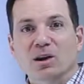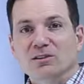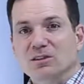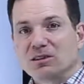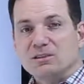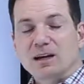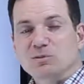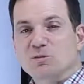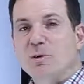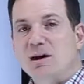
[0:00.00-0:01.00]
to the
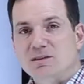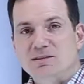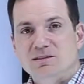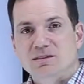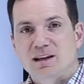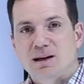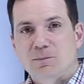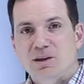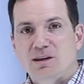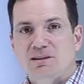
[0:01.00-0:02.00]
types of policies that
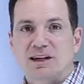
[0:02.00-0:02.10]
I'm in.